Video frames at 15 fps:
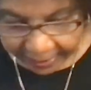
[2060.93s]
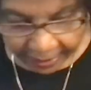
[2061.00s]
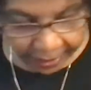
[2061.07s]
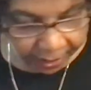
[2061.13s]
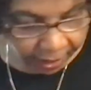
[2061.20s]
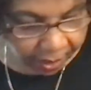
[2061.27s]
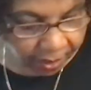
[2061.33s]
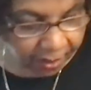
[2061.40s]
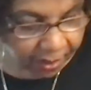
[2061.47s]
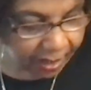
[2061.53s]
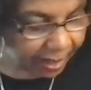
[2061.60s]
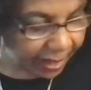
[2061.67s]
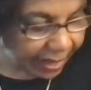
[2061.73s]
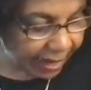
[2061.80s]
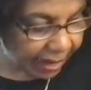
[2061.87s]
here,
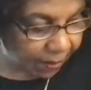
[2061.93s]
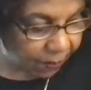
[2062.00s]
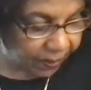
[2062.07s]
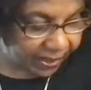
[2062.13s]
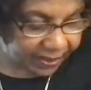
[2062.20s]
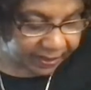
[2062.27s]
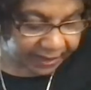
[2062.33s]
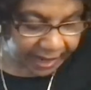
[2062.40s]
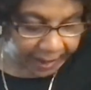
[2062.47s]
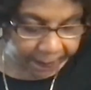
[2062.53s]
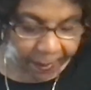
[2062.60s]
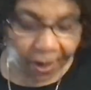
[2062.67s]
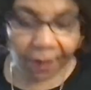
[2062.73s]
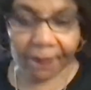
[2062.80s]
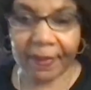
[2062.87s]
how we stamp
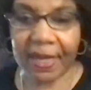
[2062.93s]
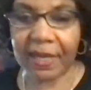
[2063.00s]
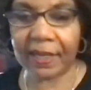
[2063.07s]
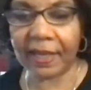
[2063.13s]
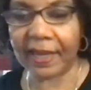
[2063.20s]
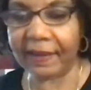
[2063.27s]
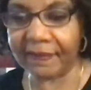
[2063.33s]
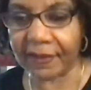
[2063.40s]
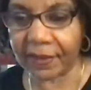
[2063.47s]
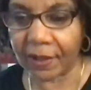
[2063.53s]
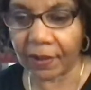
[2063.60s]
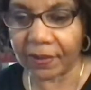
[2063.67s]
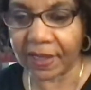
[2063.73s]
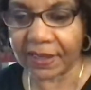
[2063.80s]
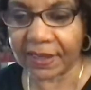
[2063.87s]
our meat, even
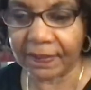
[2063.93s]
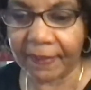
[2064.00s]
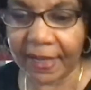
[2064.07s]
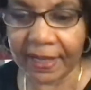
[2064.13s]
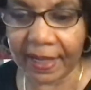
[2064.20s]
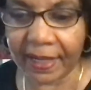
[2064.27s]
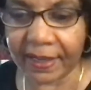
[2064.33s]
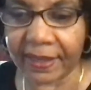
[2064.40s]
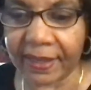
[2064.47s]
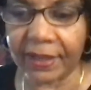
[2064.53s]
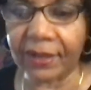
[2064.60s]
though it doesn't mean anything.